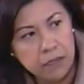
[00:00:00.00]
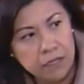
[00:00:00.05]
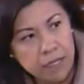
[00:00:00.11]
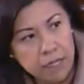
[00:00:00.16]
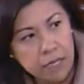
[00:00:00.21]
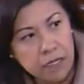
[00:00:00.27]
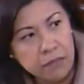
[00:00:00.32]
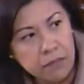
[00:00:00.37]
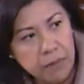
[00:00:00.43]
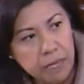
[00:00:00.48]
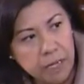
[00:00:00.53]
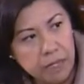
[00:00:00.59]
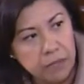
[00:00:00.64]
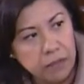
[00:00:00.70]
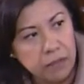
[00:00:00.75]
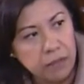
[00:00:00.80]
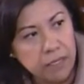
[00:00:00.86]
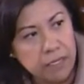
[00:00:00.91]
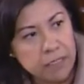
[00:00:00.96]
the young
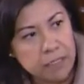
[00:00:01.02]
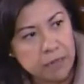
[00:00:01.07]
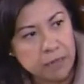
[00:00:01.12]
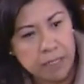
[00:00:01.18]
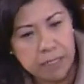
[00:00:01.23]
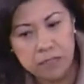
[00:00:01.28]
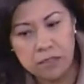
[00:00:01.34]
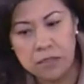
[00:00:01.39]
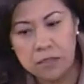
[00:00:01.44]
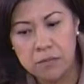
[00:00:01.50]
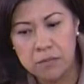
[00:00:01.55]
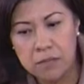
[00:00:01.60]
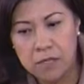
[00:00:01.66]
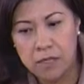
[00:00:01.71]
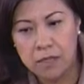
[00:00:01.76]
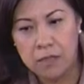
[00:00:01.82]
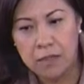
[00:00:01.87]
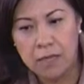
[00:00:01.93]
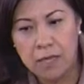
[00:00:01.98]
male, explained to
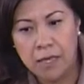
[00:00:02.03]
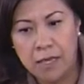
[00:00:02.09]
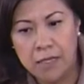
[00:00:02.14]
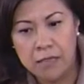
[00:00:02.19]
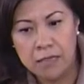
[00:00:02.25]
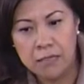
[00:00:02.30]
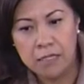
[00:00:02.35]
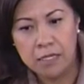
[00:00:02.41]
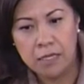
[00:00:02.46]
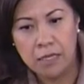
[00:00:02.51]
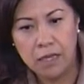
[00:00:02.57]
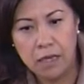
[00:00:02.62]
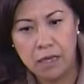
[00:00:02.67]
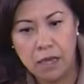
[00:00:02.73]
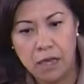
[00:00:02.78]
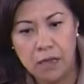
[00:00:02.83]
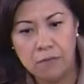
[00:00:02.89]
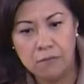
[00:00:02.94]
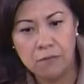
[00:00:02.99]
me that
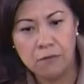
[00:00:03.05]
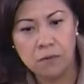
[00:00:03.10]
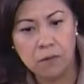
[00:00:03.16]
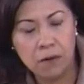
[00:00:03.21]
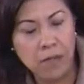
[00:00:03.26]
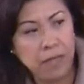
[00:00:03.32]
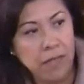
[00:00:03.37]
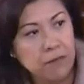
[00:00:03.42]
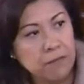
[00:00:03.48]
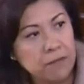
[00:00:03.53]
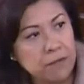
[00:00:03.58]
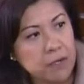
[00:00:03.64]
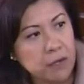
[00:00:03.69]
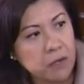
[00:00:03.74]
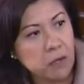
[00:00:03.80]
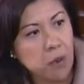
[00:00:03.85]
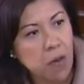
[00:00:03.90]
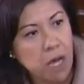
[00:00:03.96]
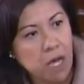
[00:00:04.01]
for
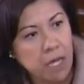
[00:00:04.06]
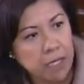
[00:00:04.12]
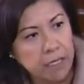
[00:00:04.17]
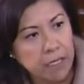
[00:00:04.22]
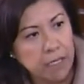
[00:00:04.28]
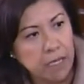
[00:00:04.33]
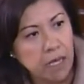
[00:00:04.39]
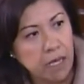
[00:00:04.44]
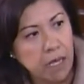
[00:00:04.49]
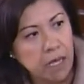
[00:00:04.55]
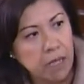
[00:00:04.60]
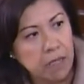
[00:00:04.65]
every one